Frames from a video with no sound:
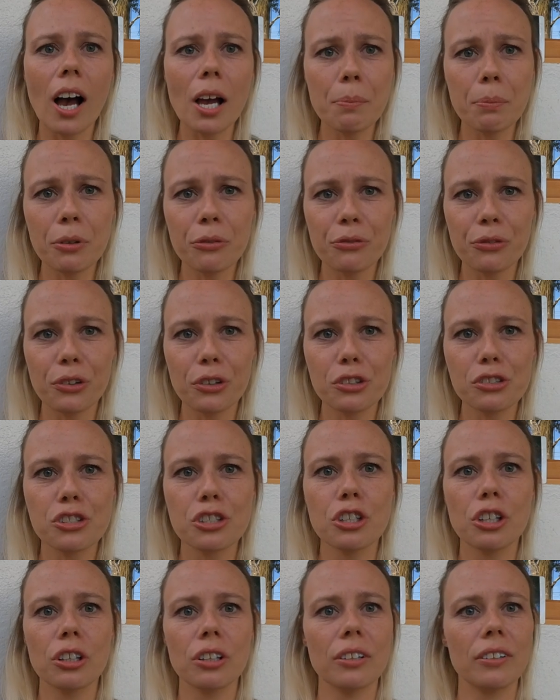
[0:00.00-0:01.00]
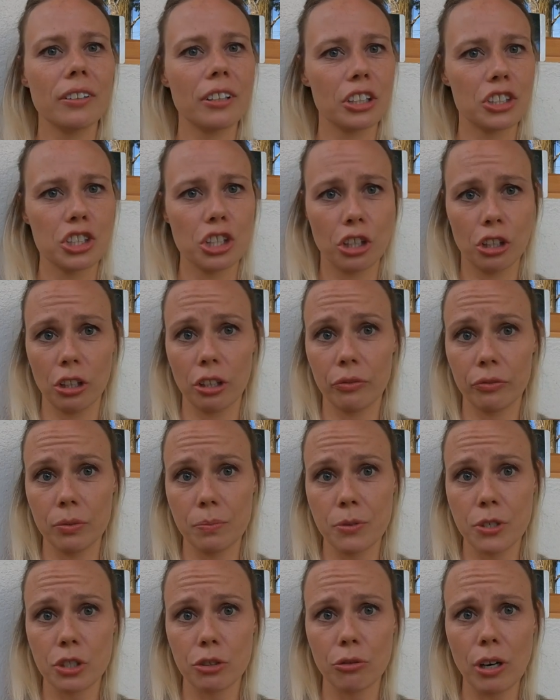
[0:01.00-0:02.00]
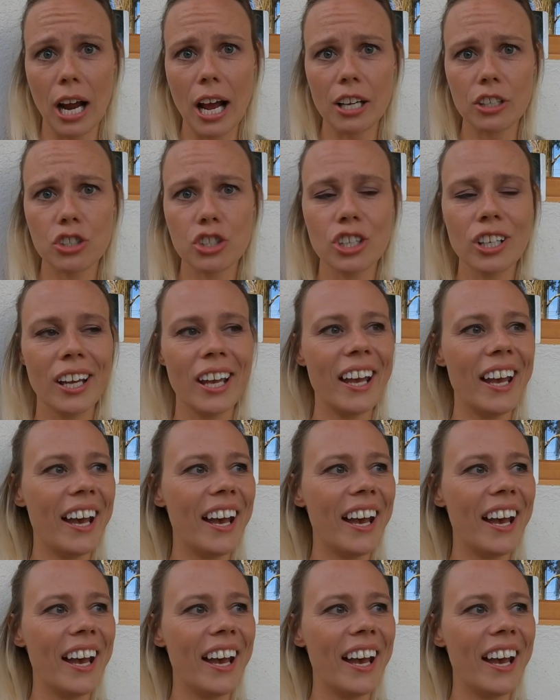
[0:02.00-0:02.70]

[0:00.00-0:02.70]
I prefer to cook from scratch.